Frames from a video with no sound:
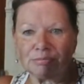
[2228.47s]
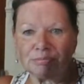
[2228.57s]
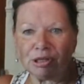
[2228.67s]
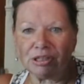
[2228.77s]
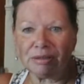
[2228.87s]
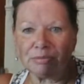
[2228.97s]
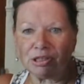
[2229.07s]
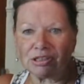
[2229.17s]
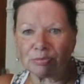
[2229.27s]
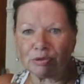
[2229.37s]
Bonding
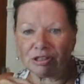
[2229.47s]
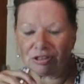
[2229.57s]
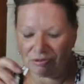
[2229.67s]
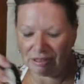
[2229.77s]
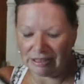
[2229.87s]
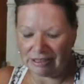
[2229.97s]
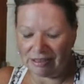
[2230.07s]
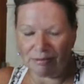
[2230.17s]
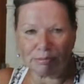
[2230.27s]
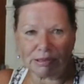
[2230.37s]
Boss brush right in
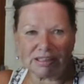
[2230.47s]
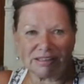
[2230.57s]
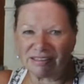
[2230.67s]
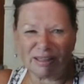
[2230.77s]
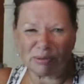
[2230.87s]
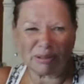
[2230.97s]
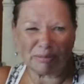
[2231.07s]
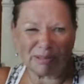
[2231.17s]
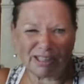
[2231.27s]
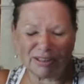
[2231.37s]
it, but that
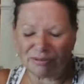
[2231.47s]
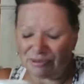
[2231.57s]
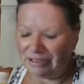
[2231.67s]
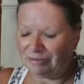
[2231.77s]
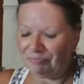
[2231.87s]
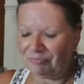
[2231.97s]
wouldn't be good, would it?